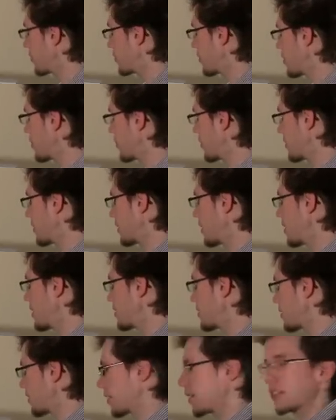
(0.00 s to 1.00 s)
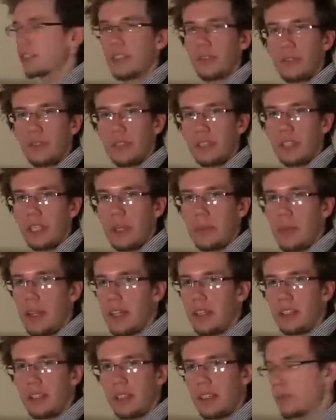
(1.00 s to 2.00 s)
if we want the key signature for G
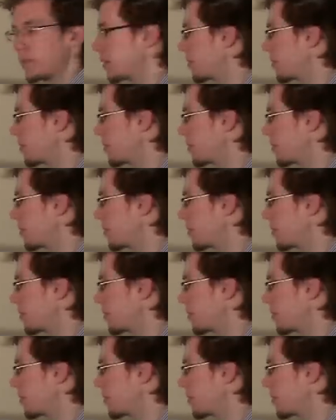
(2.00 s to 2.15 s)
major,